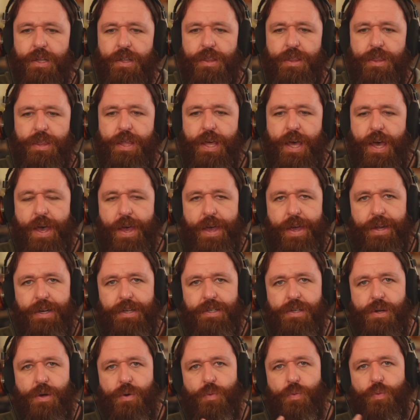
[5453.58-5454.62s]

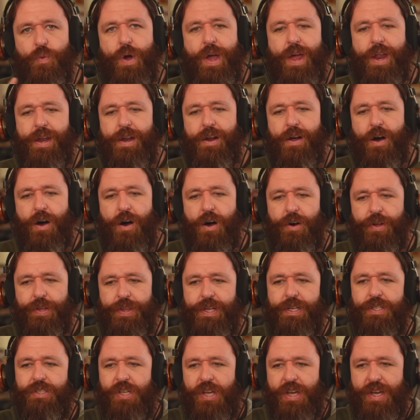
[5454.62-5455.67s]
that when all
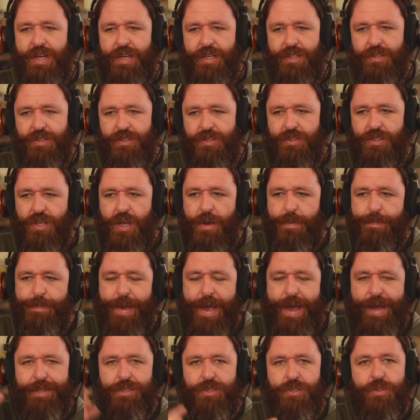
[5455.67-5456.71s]
this hits a
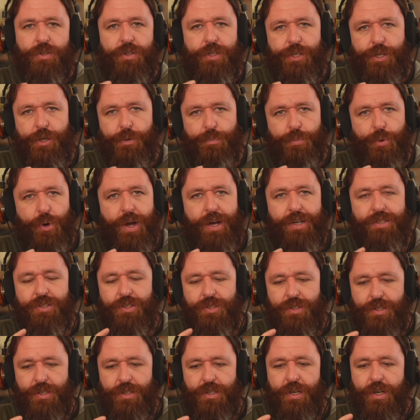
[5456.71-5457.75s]
mastering
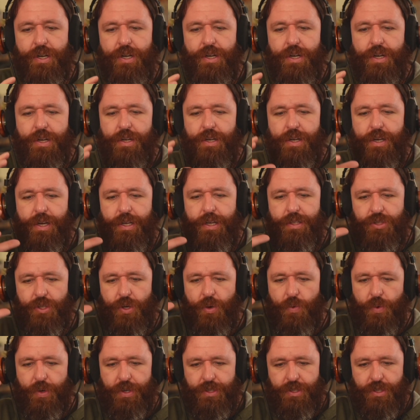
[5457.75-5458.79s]
compressor, it's
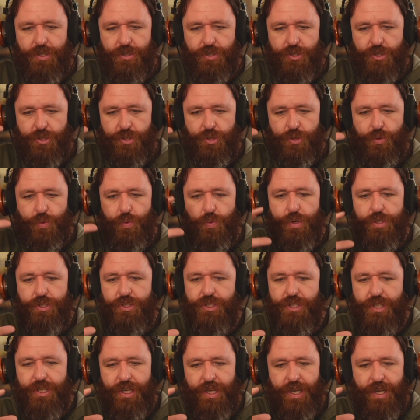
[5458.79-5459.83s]
going to
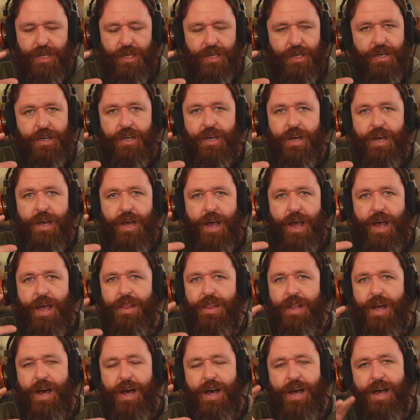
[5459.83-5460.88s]
squish it in
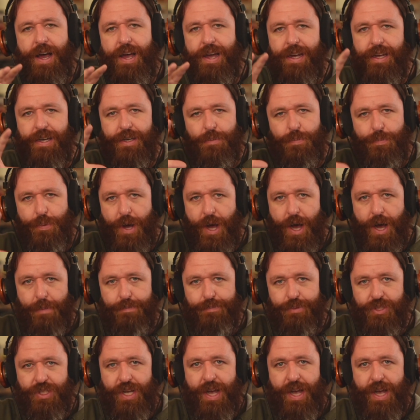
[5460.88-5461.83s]
and the high end pops